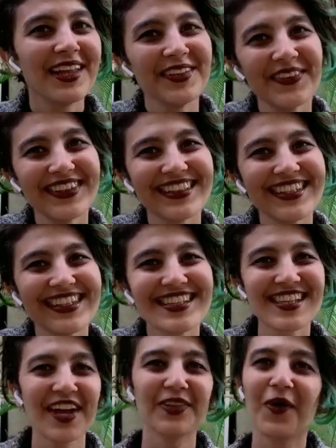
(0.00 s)
Hello,
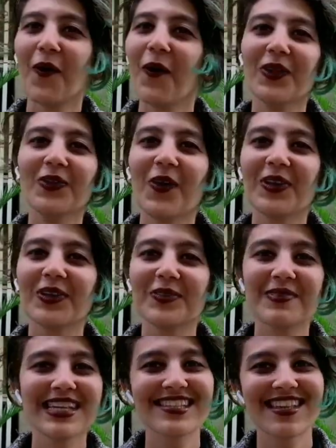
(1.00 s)
Earthlings and all
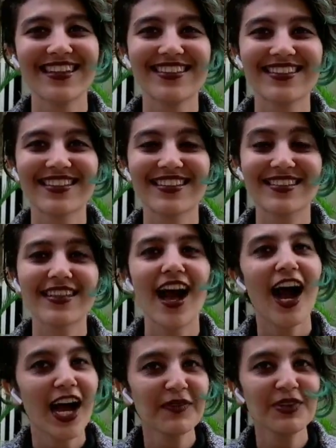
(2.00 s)
non-Earth-based entities.
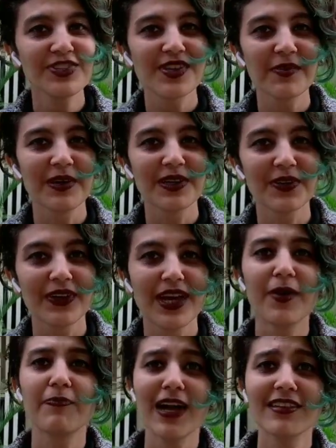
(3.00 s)
I'm Isha Mandloi,
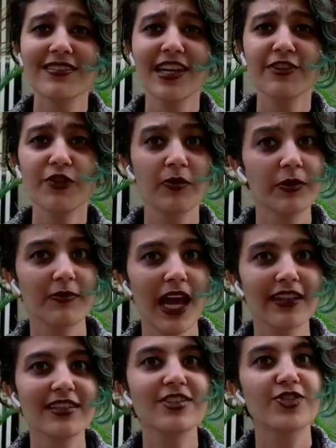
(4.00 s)
a parasite from the
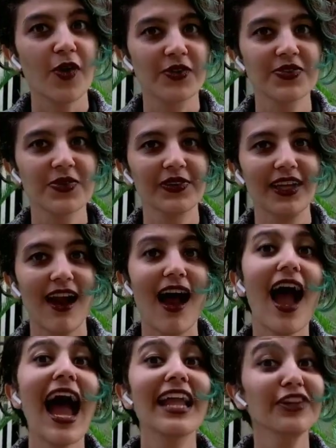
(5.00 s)
planet Zoxonia,
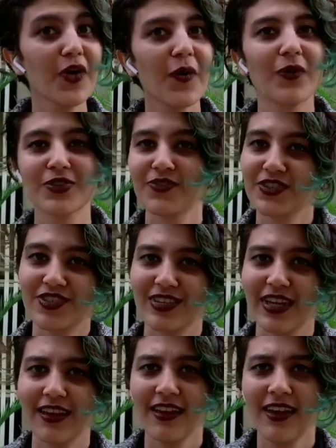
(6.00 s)
and your host for
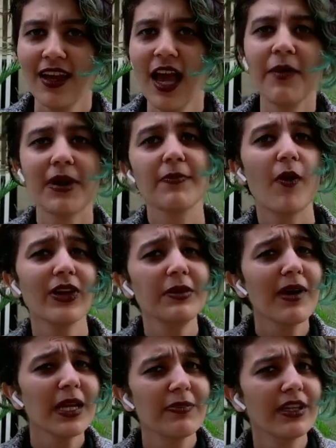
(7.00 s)
today. My
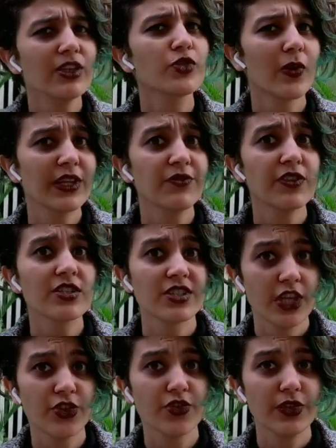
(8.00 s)
body might be in the
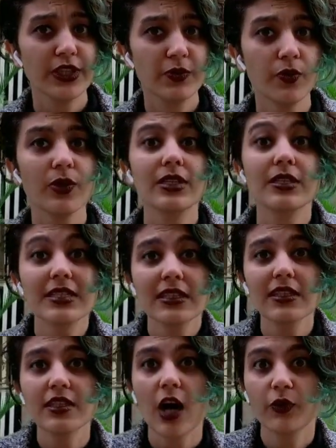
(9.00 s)
21st century,
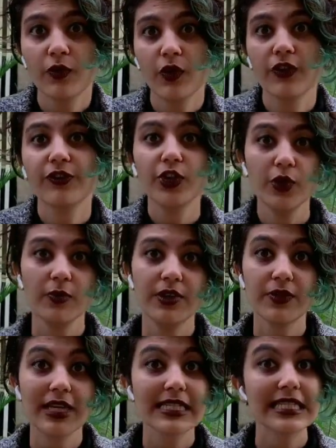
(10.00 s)
witnessing the downfall of the
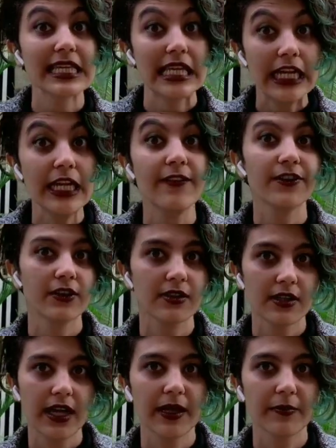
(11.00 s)
human race in real
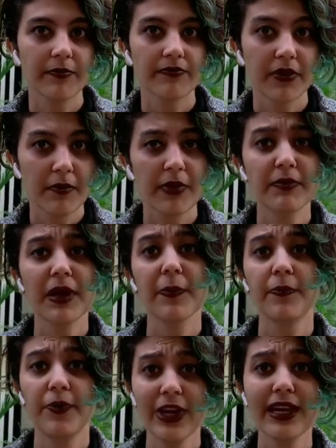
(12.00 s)
time, but my
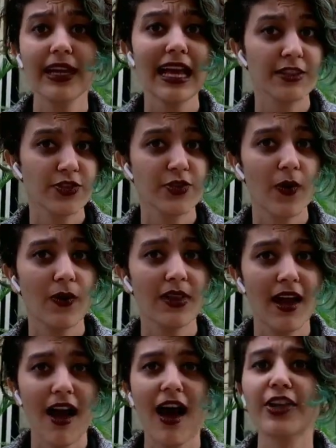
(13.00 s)
brain and
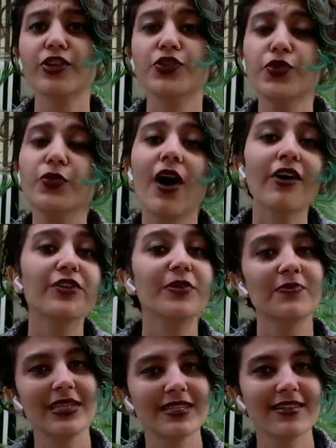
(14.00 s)
soul are in
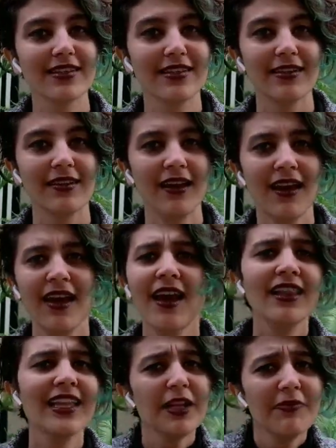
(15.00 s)
200 BCE.
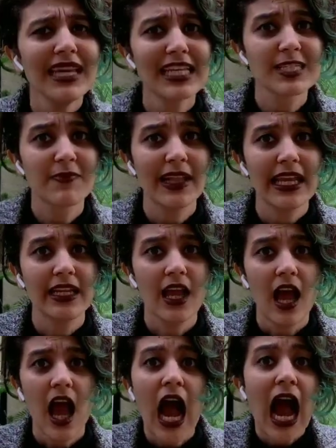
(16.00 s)
Let me explain.
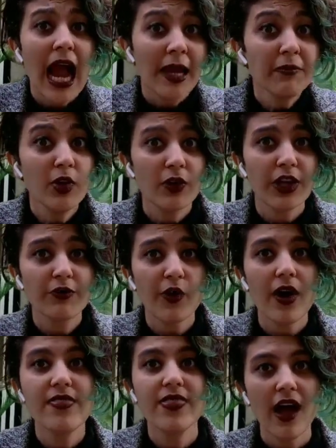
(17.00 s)
I'm looking
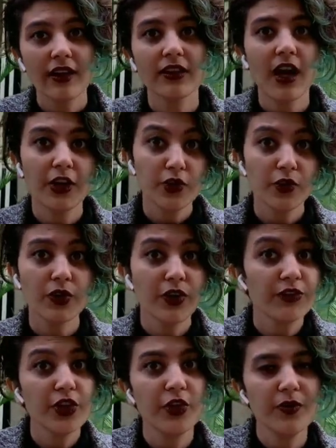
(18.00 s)
for another
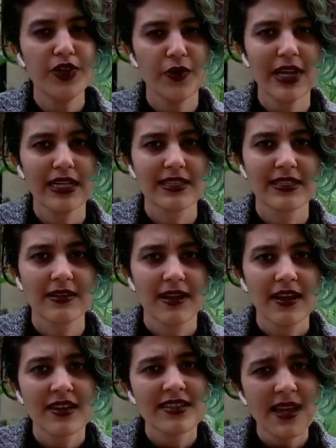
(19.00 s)
undoing of the human race,
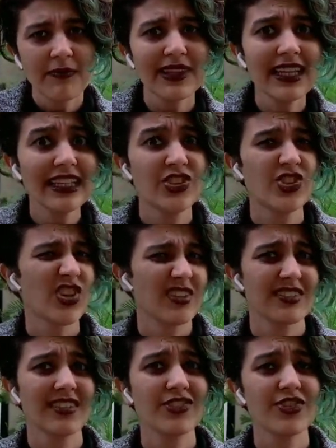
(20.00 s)
something
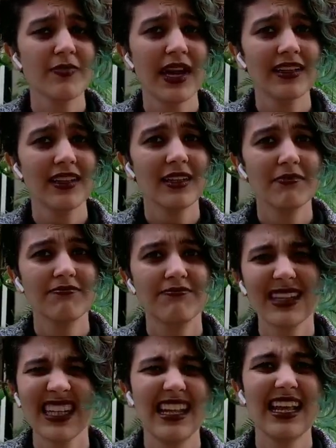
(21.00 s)
just as dramatic
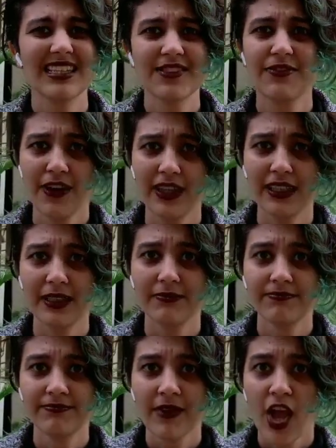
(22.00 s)
but less funny.
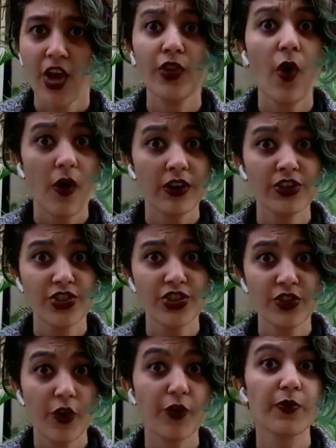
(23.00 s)
The
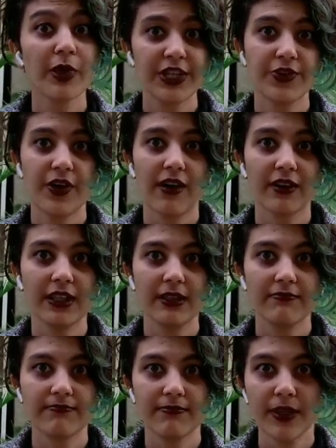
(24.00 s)
origin of
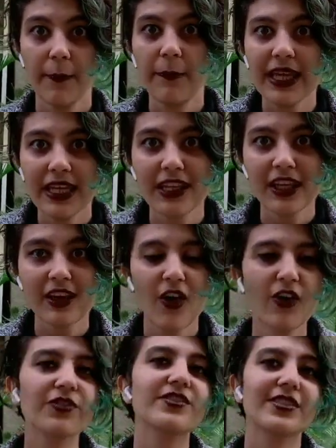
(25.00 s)
patriarchy, the beginning
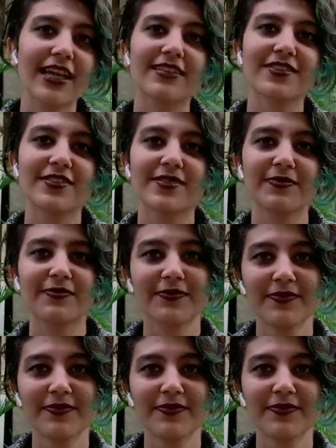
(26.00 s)
of sexism.